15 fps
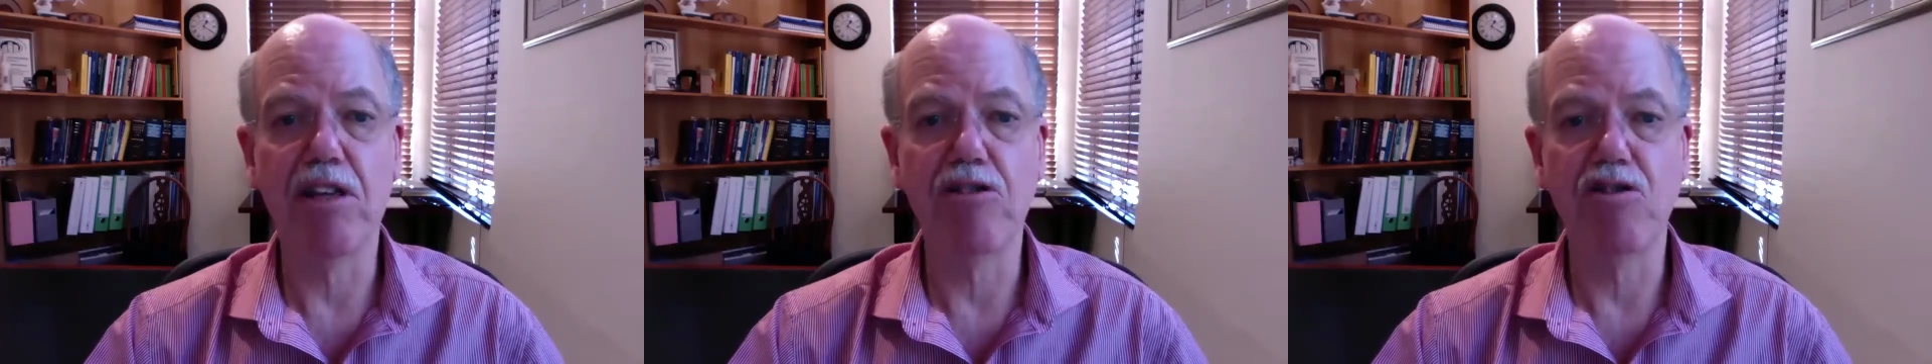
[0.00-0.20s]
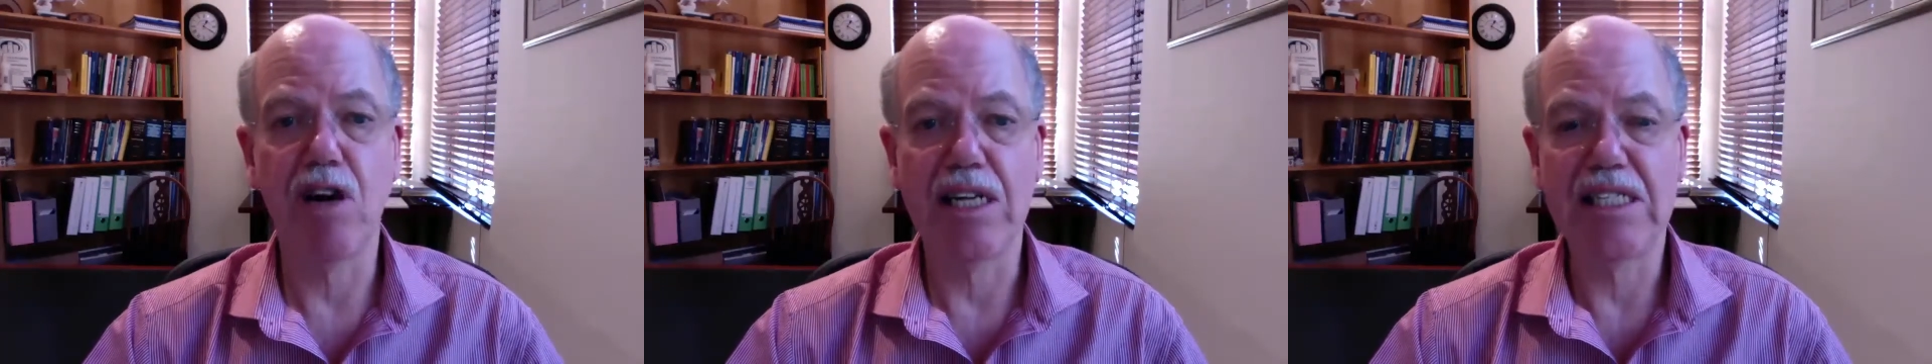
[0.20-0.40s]

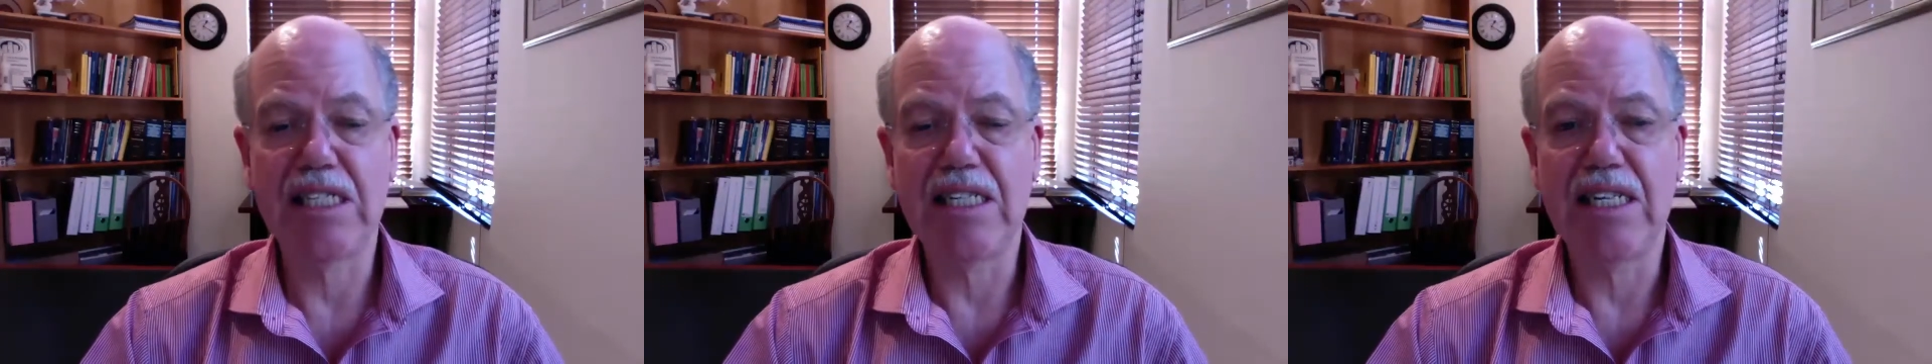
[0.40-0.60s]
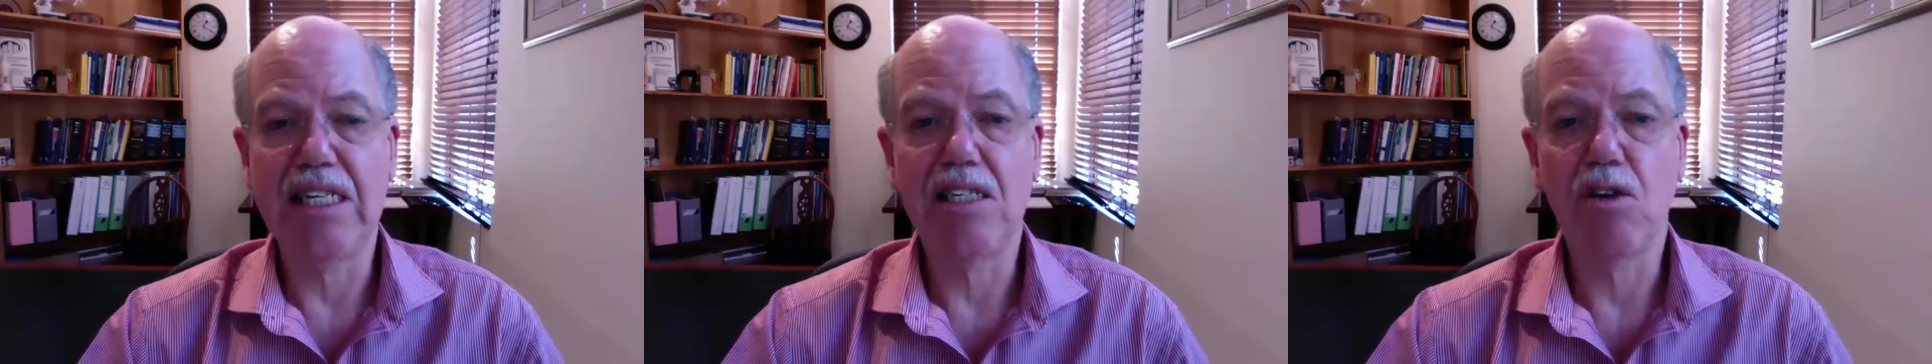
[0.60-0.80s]

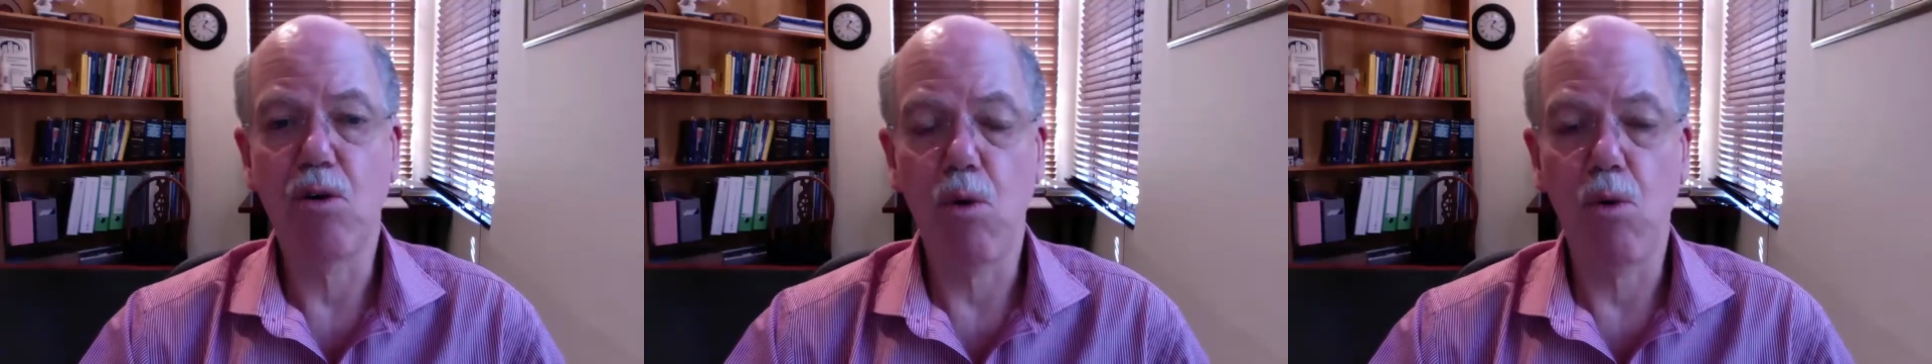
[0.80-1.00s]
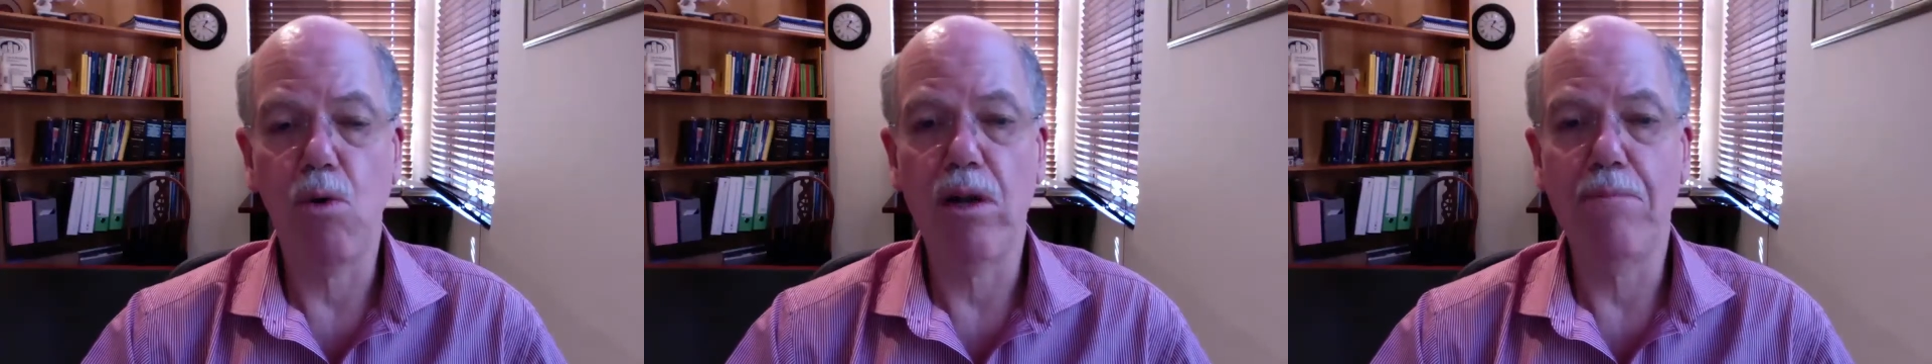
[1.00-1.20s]
trustees
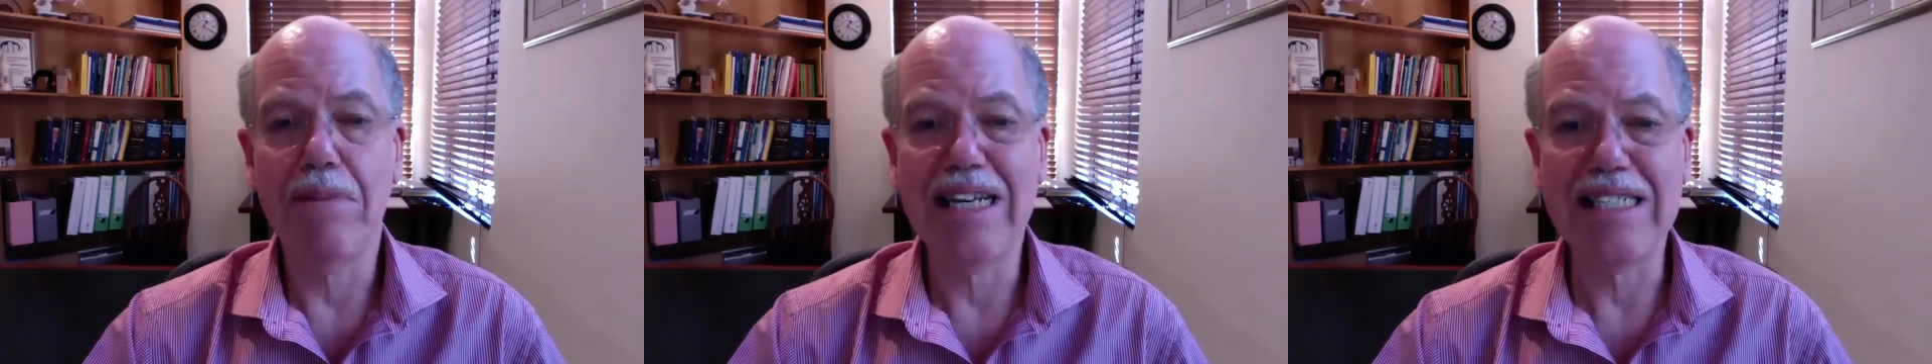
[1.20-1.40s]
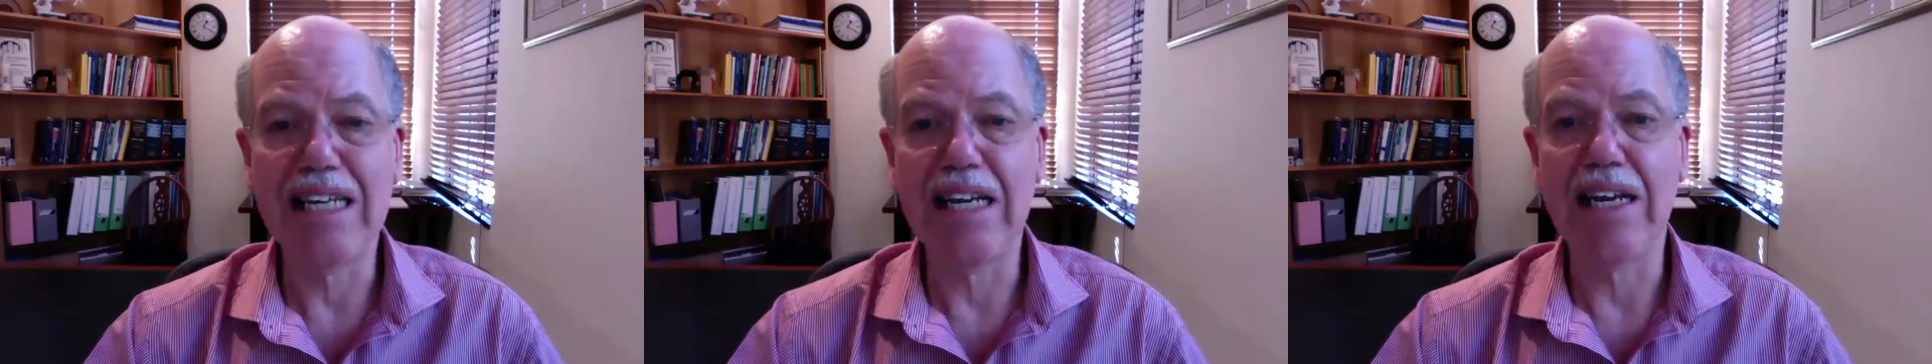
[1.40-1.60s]
call a
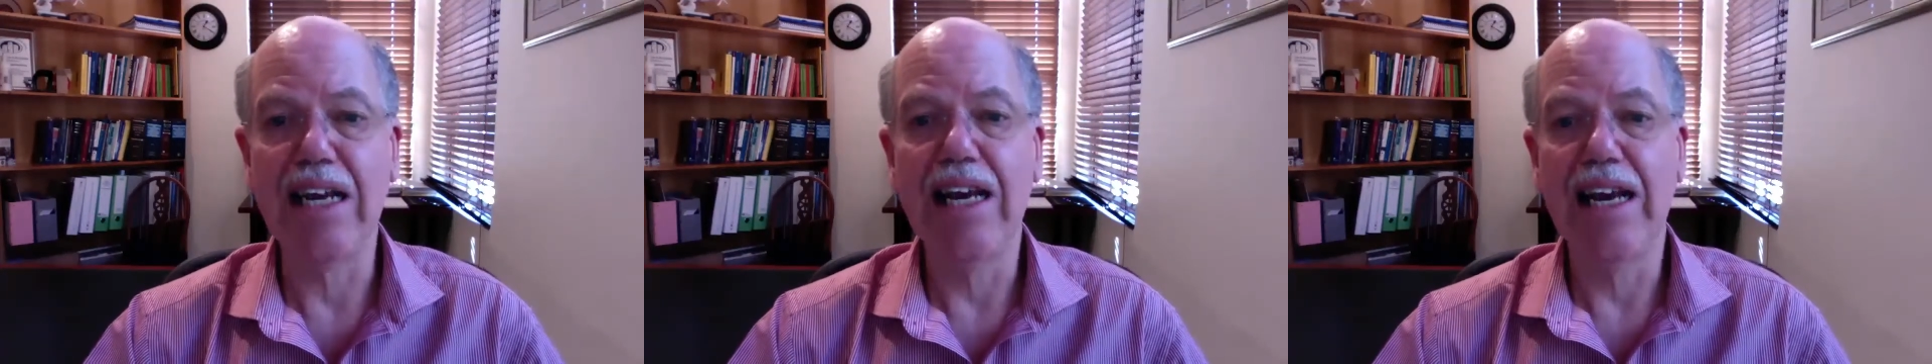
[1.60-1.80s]
meeting.